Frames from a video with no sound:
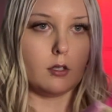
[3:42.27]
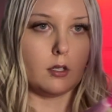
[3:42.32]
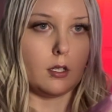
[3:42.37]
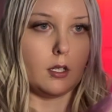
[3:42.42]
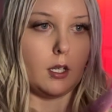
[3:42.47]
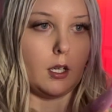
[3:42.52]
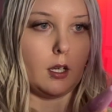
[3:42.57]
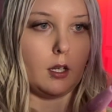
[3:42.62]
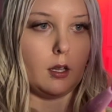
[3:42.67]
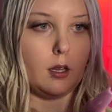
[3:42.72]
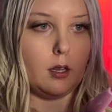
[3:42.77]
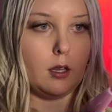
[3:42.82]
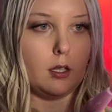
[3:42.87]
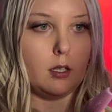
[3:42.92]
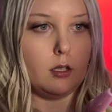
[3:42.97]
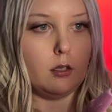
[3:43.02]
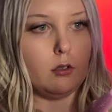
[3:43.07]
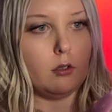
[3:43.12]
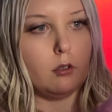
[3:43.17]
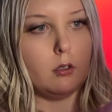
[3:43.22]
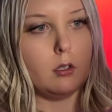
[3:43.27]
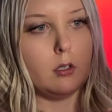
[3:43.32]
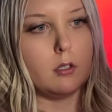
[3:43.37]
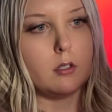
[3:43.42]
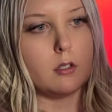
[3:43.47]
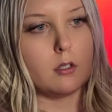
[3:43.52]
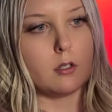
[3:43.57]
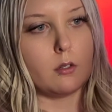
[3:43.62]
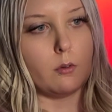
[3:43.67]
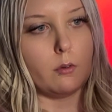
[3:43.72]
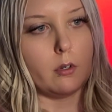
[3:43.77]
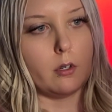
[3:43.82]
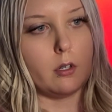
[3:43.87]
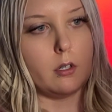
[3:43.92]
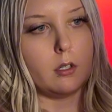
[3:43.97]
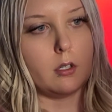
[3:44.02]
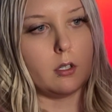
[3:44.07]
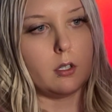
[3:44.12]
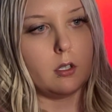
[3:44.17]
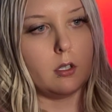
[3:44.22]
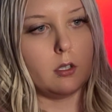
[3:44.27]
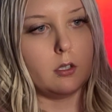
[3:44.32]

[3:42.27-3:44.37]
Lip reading: Take a little squirt.